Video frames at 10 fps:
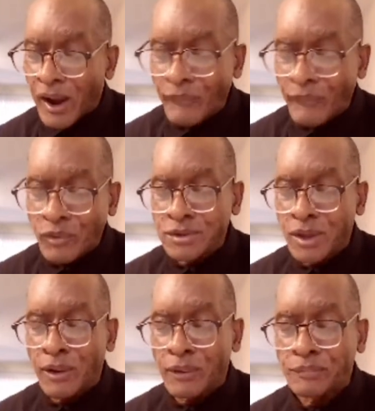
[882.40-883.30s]
God
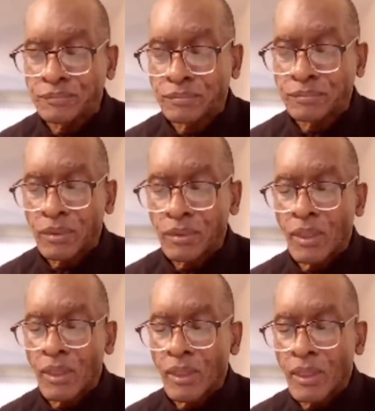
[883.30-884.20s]
is telling us
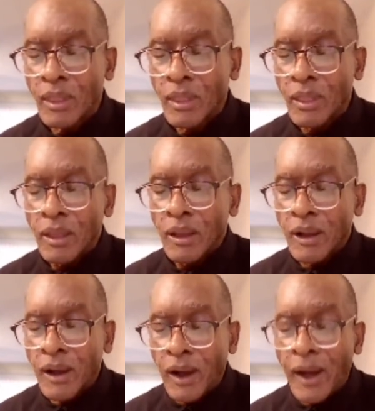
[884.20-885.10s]
that this
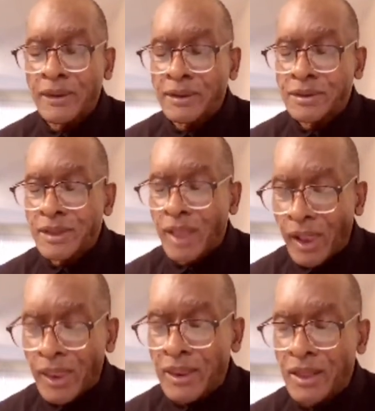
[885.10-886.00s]
world is not our
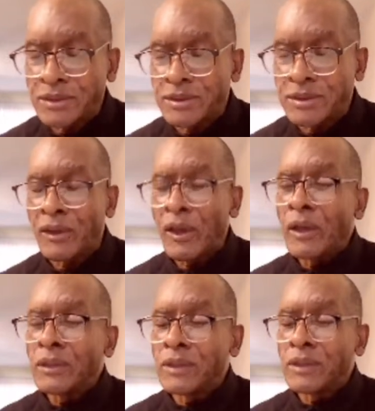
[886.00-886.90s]
home. We
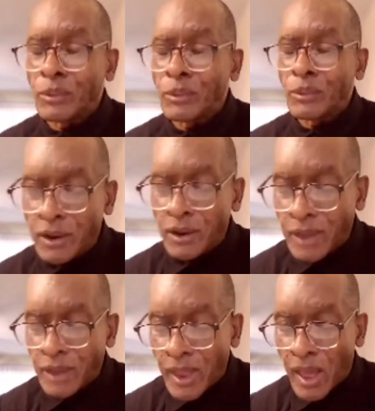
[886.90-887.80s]
just
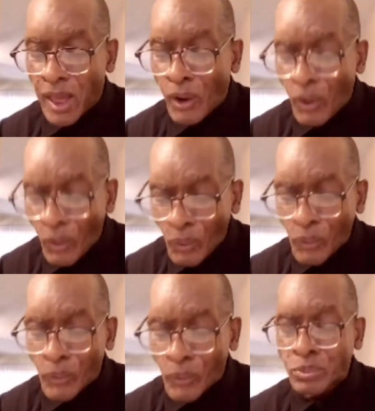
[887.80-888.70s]
graveyard passing
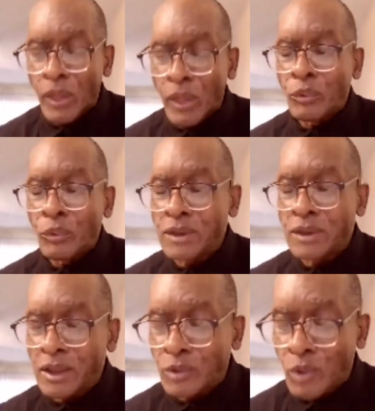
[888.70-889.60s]
through. Our
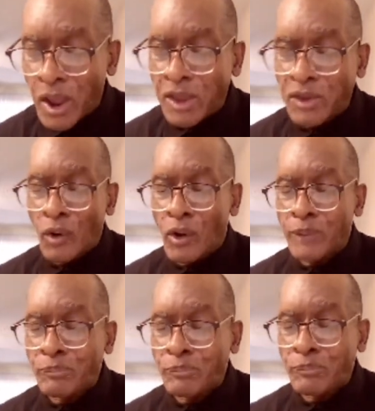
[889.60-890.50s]
young people and
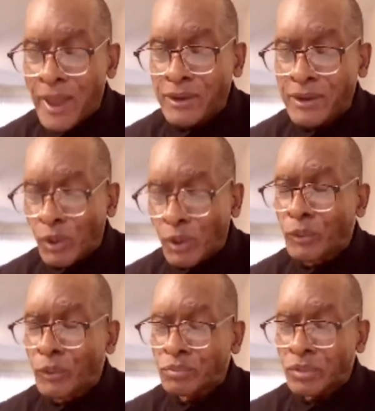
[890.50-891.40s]
young women
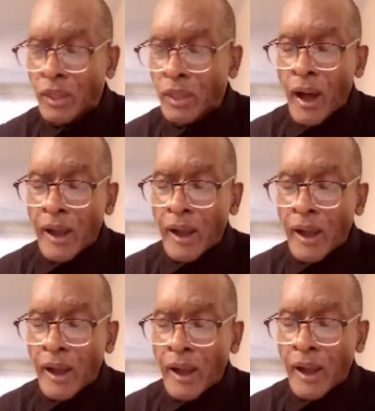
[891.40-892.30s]
need us
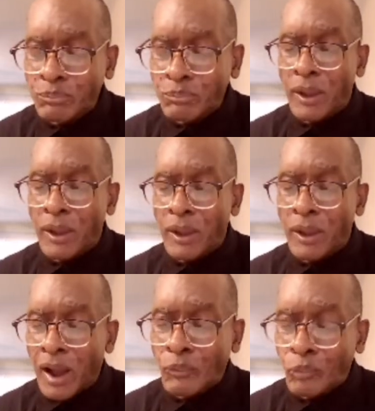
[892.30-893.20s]
today as
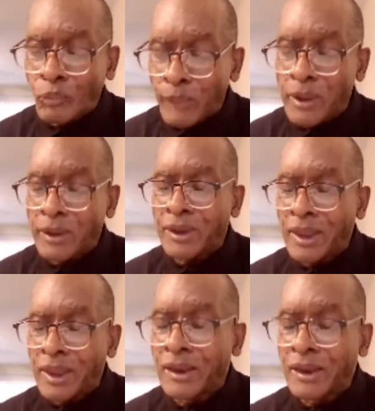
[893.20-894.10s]
Christians to
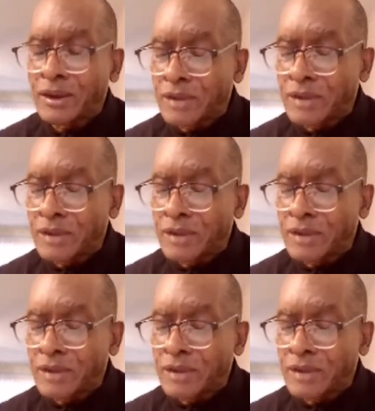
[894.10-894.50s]
talk to.